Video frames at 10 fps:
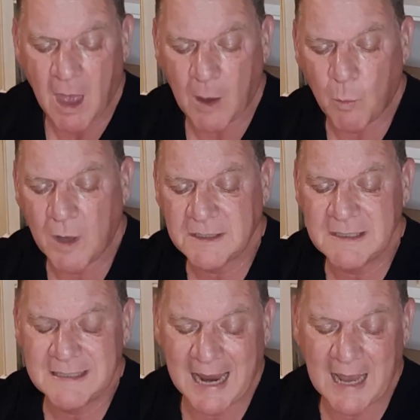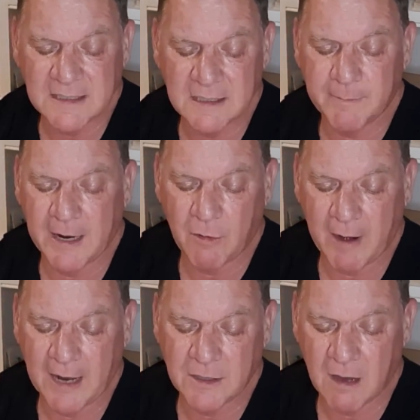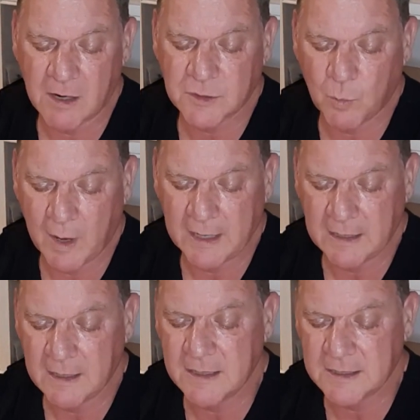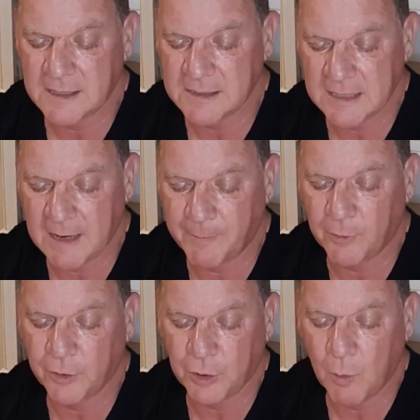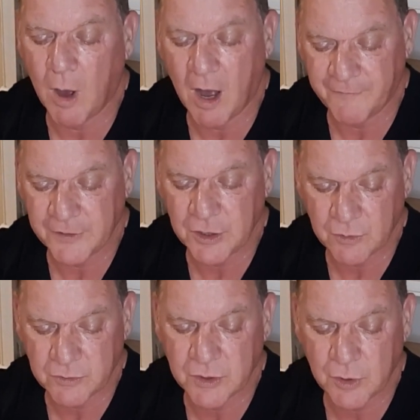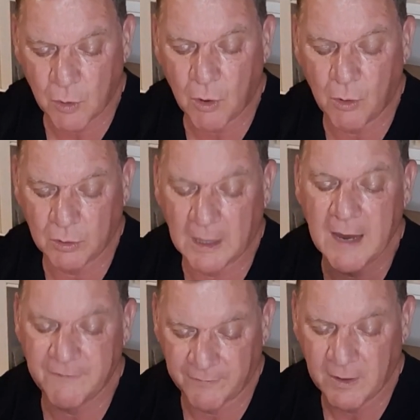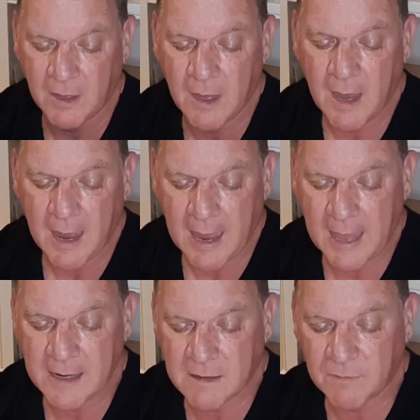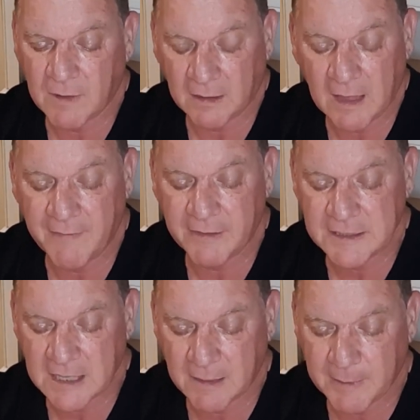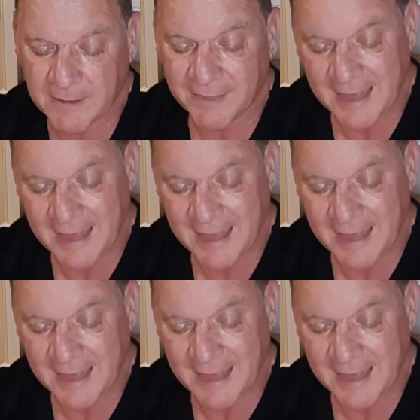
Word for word: I want to dance at my granddaughter's wedding is an example you often use in your own life, and it's a lovely sentiment.